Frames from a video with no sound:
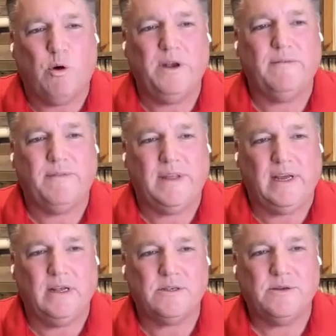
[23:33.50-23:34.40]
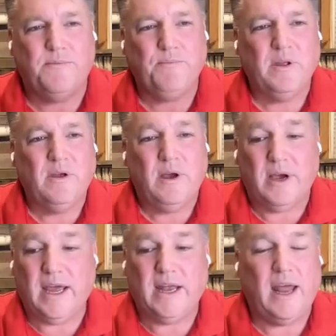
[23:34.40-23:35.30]
one of these.
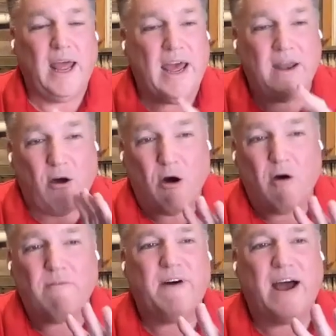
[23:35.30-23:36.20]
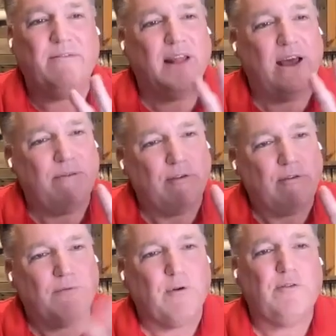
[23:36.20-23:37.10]
Again, at all five
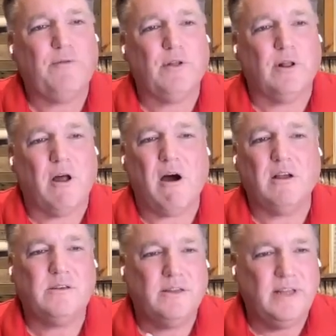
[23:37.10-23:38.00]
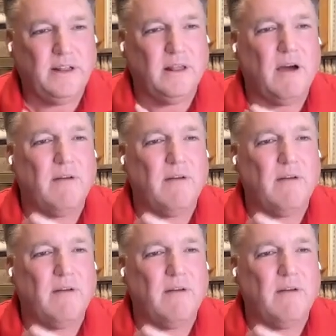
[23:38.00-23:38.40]
levels first for the lost, then the